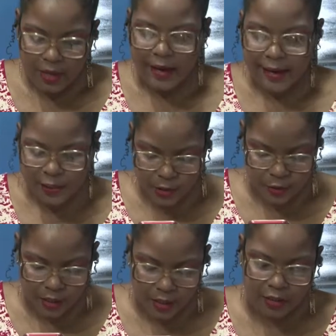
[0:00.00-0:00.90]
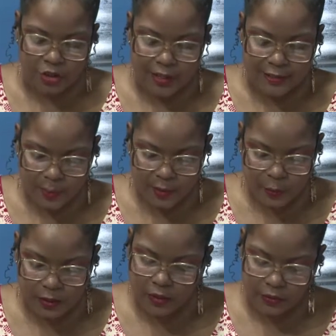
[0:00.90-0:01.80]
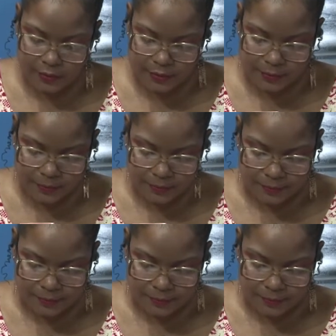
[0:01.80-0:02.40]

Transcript: cash withdrawal, transfer between accounts. Right there.